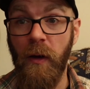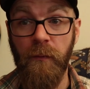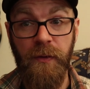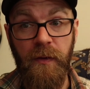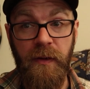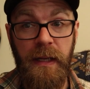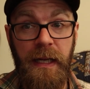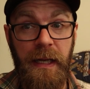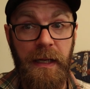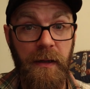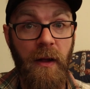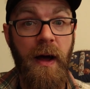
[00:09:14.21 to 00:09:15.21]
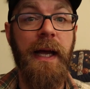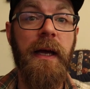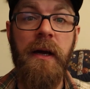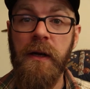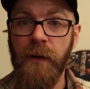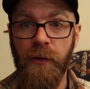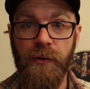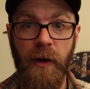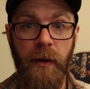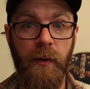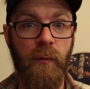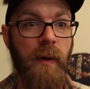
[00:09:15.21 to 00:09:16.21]
obviously click like,
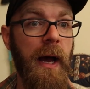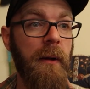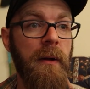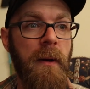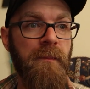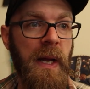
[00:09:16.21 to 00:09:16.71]
share it around.